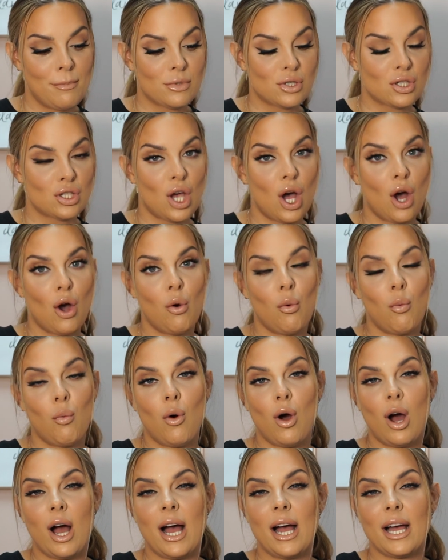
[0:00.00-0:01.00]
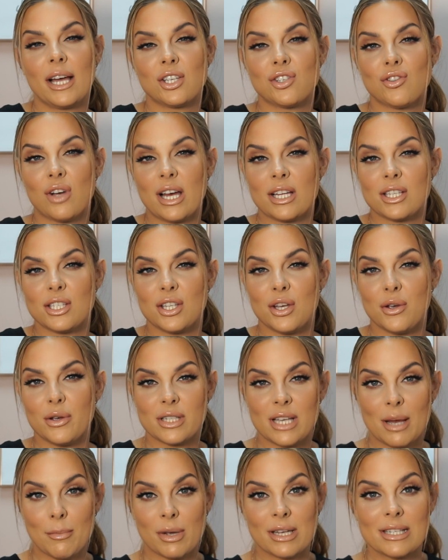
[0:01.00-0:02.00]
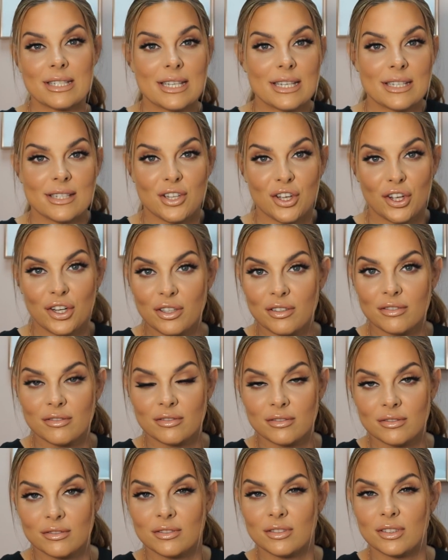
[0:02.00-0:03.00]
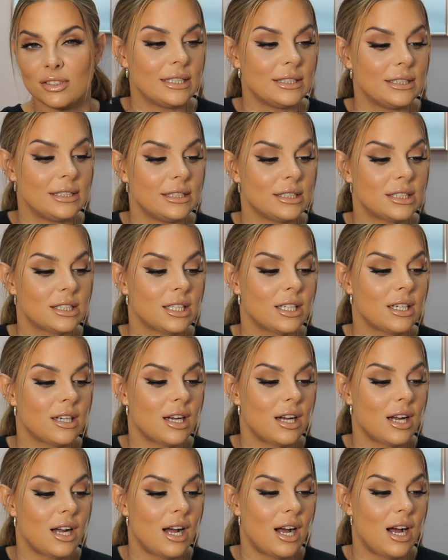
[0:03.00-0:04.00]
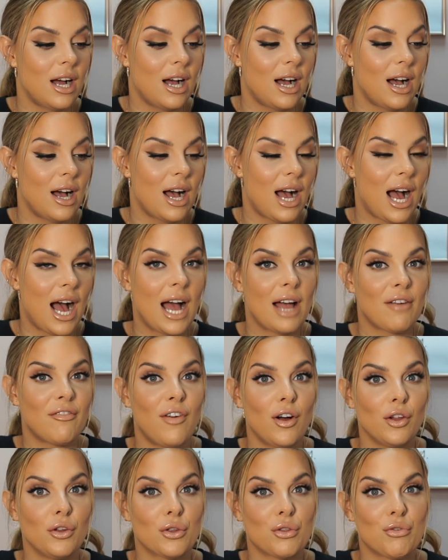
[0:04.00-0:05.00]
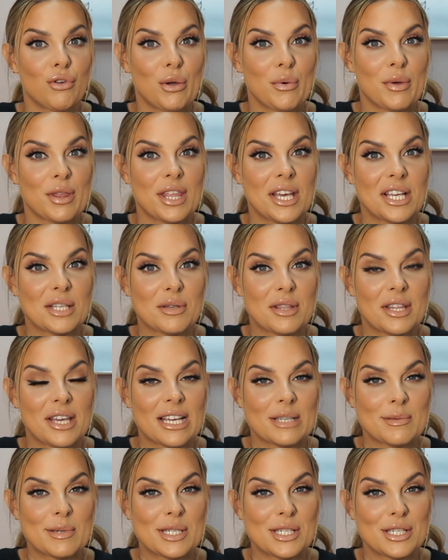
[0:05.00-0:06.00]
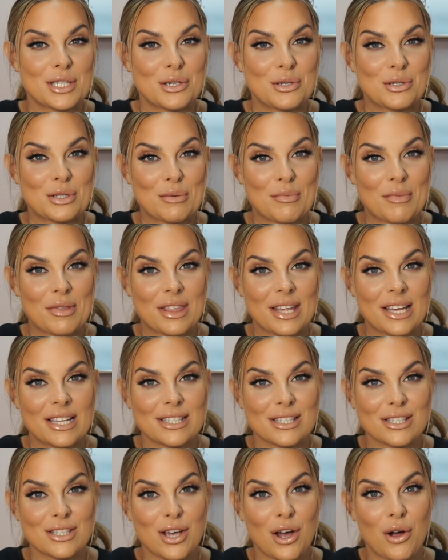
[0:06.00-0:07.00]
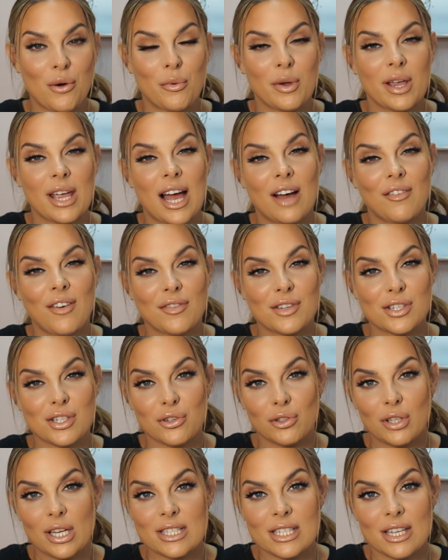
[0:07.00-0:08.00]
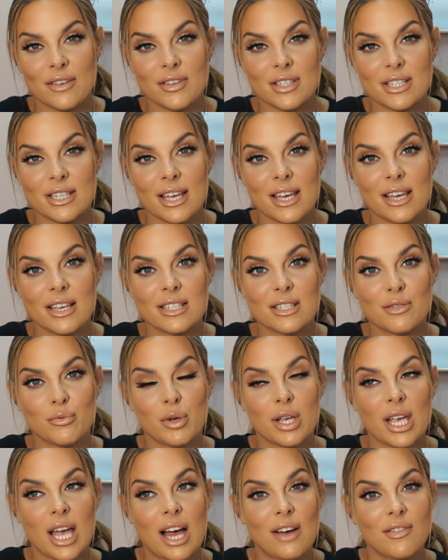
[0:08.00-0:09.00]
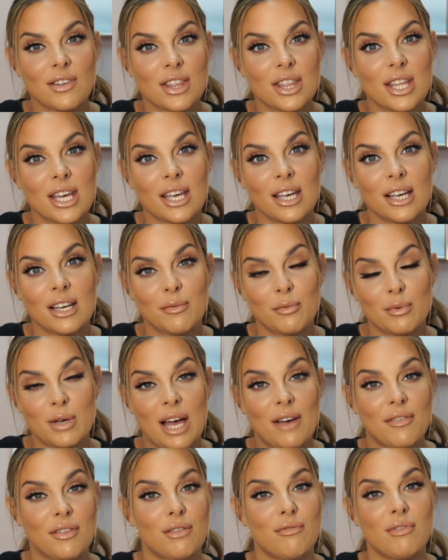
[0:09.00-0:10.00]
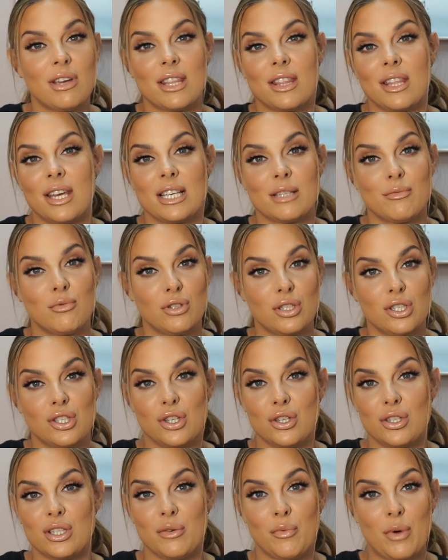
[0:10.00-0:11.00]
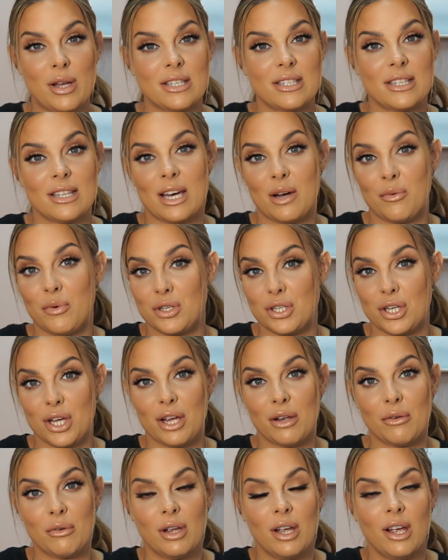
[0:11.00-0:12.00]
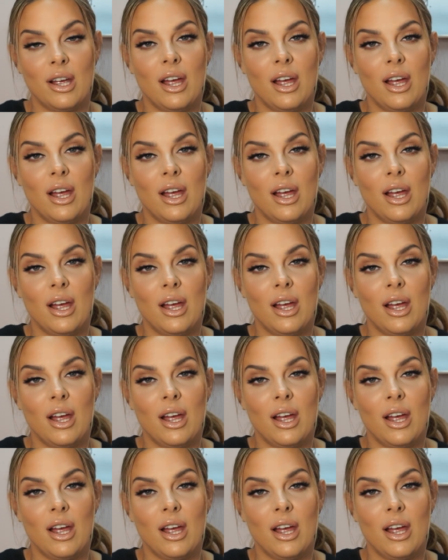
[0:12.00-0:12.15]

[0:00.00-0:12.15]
So what I try to do is I'm consistent, and I follow through with things when they ask me to do something. So we have after school activities, we have 3 things, Monday, Tuesday, Wednesday, that we do.